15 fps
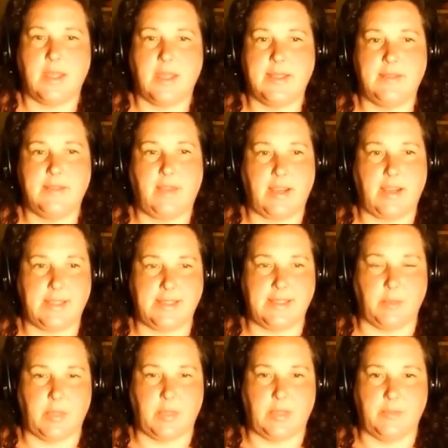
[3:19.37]
It's very
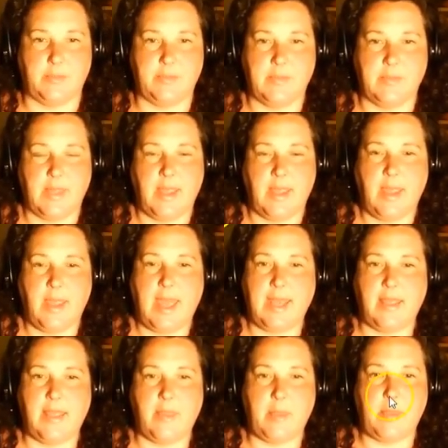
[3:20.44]
simple. And
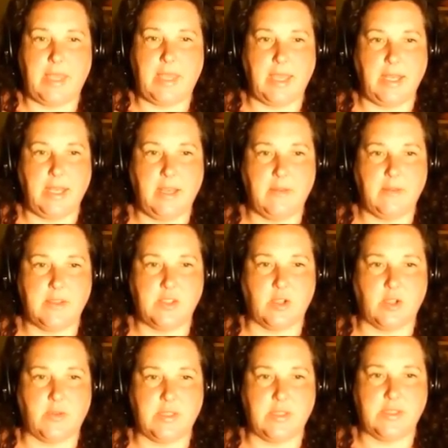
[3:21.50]
at the beginning of the
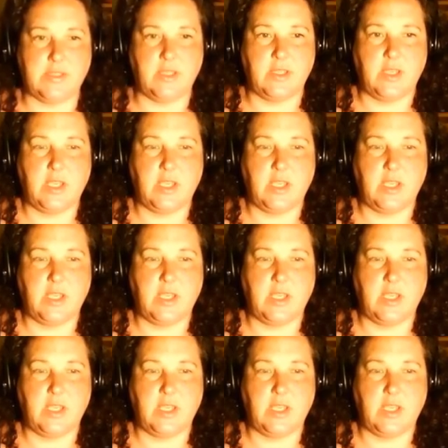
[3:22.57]
service,